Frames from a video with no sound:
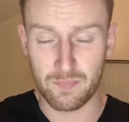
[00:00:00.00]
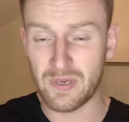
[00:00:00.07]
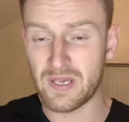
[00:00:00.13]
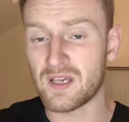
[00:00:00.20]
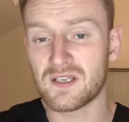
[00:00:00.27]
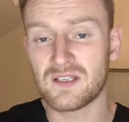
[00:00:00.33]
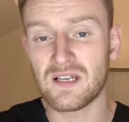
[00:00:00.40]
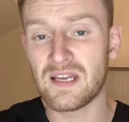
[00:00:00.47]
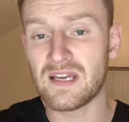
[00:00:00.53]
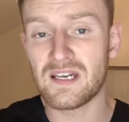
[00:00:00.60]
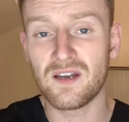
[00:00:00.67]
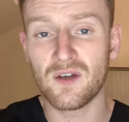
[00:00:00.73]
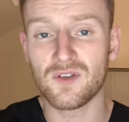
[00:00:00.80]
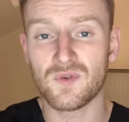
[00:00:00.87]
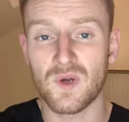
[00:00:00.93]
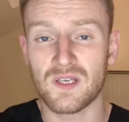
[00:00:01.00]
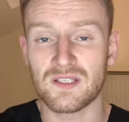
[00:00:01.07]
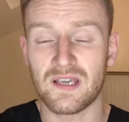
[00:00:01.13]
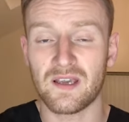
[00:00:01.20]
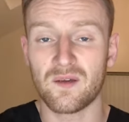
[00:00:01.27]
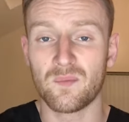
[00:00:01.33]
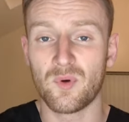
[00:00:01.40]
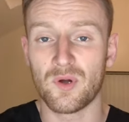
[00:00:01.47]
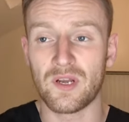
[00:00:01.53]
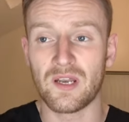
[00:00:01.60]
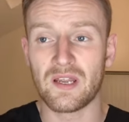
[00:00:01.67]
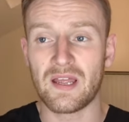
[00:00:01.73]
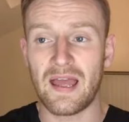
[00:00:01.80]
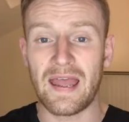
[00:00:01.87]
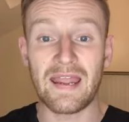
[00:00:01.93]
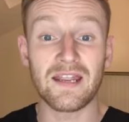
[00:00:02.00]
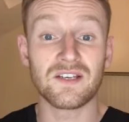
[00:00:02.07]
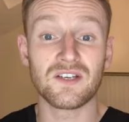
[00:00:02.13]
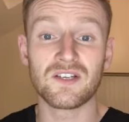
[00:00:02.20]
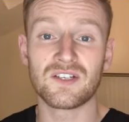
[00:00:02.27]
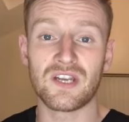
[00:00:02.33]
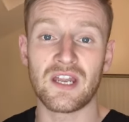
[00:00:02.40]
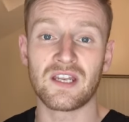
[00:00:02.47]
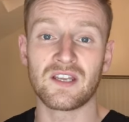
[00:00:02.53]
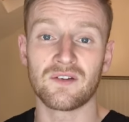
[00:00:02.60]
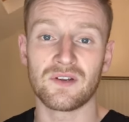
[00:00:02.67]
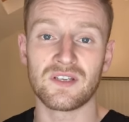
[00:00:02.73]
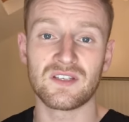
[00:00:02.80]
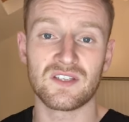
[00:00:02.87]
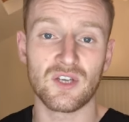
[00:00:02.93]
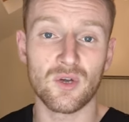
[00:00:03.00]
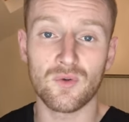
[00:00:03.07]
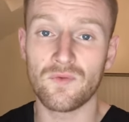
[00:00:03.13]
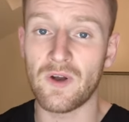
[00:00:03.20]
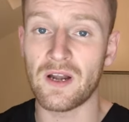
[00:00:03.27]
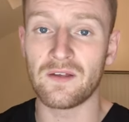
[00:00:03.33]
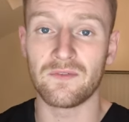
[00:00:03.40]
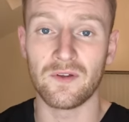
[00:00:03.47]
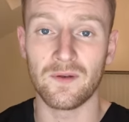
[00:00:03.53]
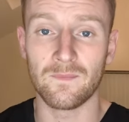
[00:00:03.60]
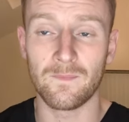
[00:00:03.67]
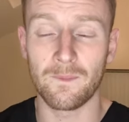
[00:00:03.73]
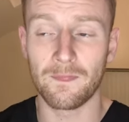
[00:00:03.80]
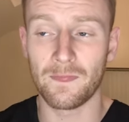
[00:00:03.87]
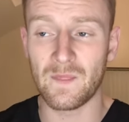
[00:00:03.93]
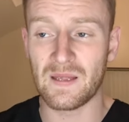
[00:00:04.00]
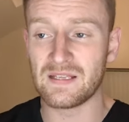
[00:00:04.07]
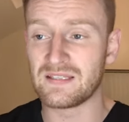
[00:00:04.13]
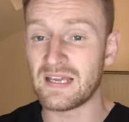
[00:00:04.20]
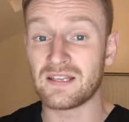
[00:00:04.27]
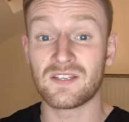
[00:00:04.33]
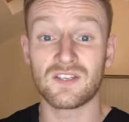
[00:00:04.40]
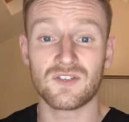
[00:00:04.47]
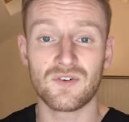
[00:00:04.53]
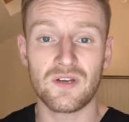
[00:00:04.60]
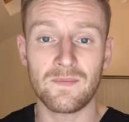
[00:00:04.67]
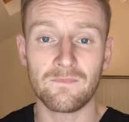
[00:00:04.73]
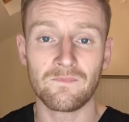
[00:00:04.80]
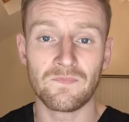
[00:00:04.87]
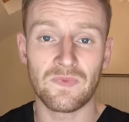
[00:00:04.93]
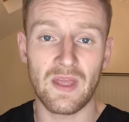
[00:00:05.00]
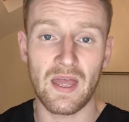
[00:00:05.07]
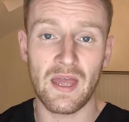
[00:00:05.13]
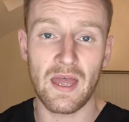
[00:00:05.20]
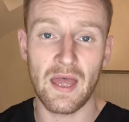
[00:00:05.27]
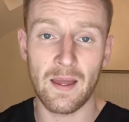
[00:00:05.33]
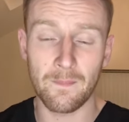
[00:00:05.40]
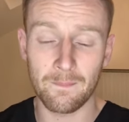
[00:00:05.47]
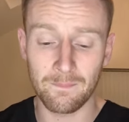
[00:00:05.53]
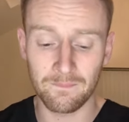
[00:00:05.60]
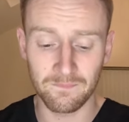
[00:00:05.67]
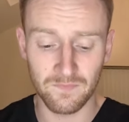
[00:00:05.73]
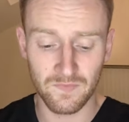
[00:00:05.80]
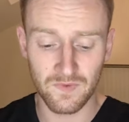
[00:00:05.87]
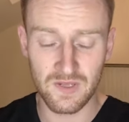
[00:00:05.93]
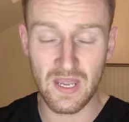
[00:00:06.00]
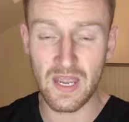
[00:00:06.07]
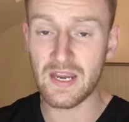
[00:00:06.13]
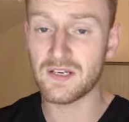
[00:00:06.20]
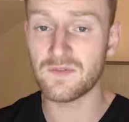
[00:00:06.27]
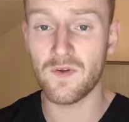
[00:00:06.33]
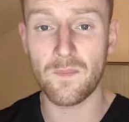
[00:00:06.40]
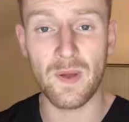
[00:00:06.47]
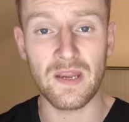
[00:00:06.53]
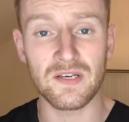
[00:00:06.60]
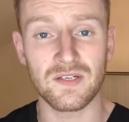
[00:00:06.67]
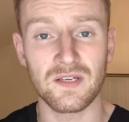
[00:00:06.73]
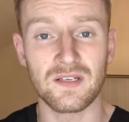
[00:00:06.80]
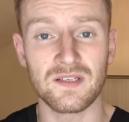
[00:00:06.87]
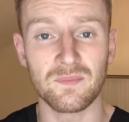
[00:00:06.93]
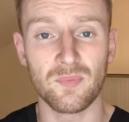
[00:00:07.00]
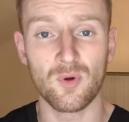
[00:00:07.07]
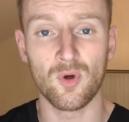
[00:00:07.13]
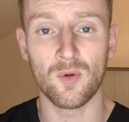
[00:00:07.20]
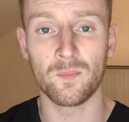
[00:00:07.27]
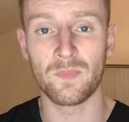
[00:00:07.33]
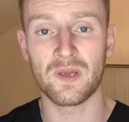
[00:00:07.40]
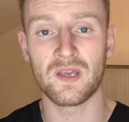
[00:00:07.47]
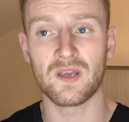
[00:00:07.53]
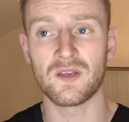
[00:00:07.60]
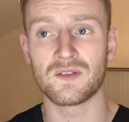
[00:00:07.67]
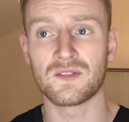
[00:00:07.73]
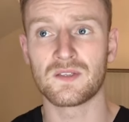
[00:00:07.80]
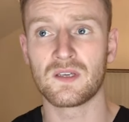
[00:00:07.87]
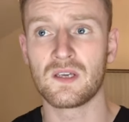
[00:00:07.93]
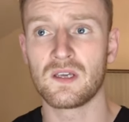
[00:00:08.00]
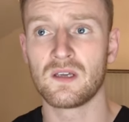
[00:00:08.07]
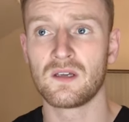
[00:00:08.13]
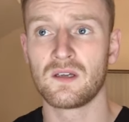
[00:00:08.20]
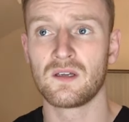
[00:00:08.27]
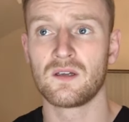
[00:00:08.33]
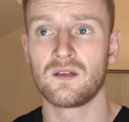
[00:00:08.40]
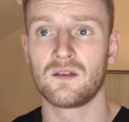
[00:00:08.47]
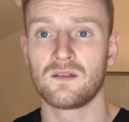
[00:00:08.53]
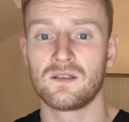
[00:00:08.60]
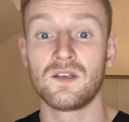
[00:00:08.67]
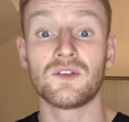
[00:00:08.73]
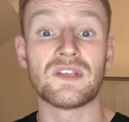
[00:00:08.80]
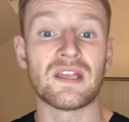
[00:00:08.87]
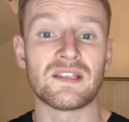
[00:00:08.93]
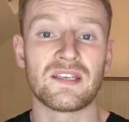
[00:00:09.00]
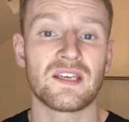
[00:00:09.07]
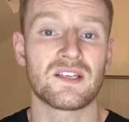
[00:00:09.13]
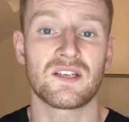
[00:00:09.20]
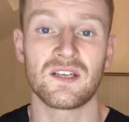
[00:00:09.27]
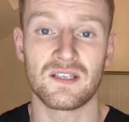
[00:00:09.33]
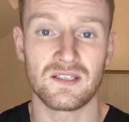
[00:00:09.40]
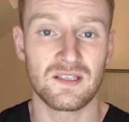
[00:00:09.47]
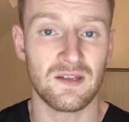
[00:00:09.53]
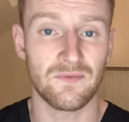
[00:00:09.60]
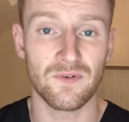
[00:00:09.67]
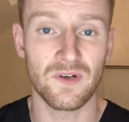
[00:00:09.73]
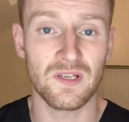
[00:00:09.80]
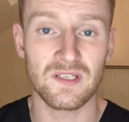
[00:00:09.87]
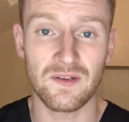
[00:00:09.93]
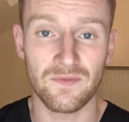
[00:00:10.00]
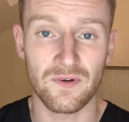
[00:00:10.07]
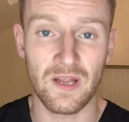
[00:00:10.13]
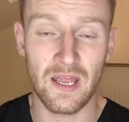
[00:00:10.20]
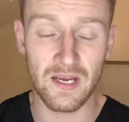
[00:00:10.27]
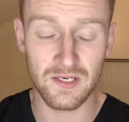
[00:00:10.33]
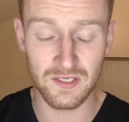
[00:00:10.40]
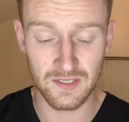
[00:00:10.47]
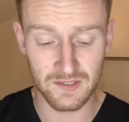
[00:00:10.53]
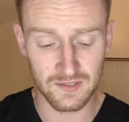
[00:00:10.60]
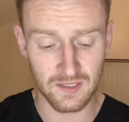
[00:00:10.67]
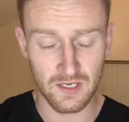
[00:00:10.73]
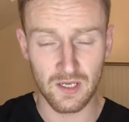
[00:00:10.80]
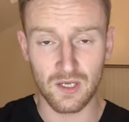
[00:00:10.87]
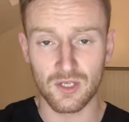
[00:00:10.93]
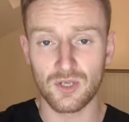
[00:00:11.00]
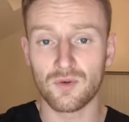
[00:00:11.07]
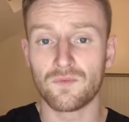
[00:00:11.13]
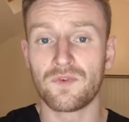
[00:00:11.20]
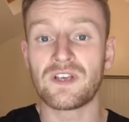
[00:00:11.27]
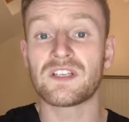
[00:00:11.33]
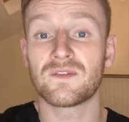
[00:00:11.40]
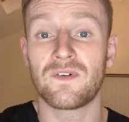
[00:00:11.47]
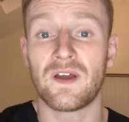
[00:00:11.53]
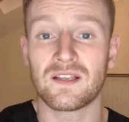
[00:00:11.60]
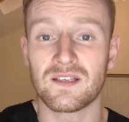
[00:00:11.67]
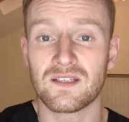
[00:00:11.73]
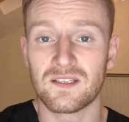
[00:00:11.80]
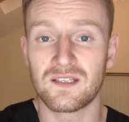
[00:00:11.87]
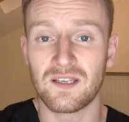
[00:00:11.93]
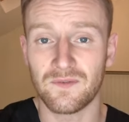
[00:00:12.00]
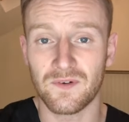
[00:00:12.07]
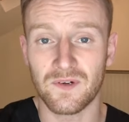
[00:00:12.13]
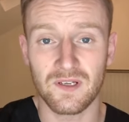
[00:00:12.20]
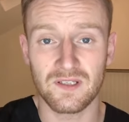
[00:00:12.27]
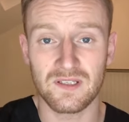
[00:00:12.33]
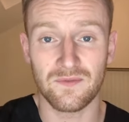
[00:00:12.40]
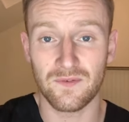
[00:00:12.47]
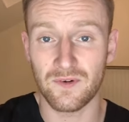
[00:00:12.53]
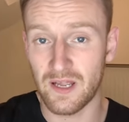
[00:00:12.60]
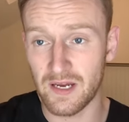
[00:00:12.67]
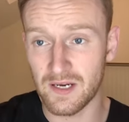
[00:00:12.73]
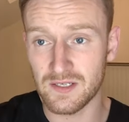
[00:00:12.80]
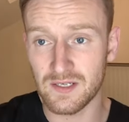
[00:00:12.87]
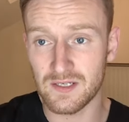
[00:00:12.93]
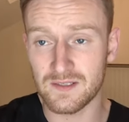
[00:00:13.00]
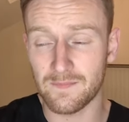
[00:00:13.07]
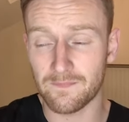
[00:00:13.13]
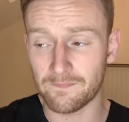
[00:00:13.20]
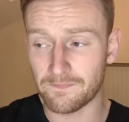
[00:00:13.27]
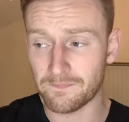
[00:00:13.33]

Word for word: Because leading on to our second point, age and gender is so relevant in dentistry. Um, the age of a patient is important because your dentition is different at different ages. Your risk factors are different at different ages.